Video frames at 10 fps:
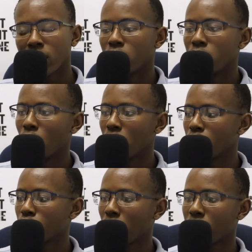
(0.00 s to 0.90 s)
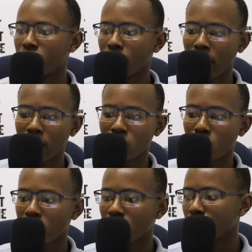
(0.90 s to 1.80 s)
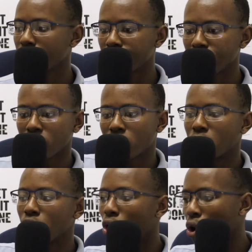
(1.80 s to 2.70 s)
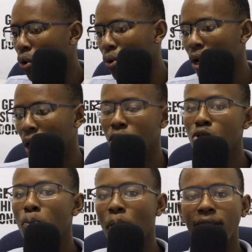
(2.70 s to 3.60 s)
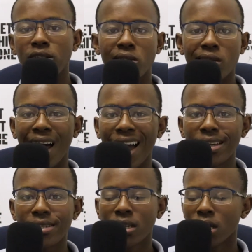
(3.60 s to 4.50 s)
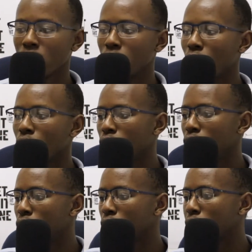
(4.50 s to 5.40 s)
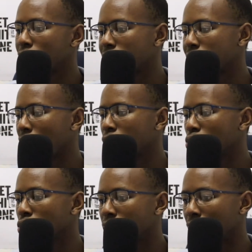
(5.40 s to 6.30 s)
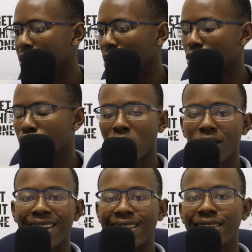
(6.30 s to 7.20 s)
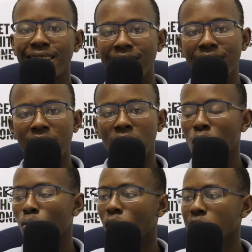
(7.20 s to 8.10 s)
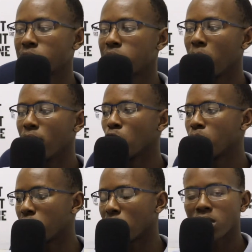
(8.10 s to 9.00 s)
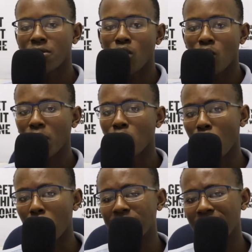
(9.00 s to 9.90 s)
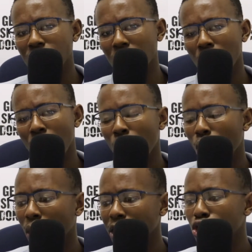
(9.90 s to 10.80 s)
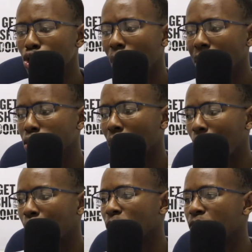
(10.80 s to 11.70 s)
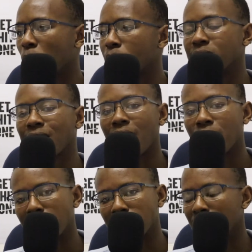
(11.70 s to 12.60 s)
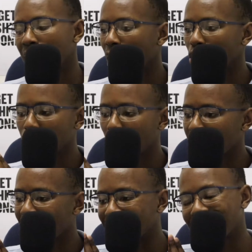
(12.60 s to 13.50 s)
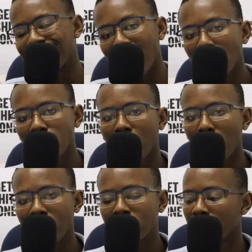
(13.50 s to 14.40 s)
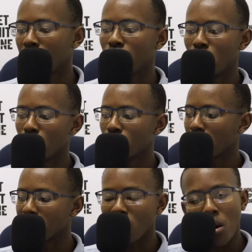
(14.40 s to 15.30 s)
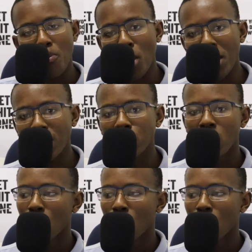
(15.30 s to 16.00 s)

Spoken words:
You know, are you trying to grow a new page's likes? You know, you need to understand those things. Are you trying to get leads? What's the main objective? Are you running a competition? What do you want to happen from this advert? Are you trying to get sales from it? You know, you're trying to sell a product.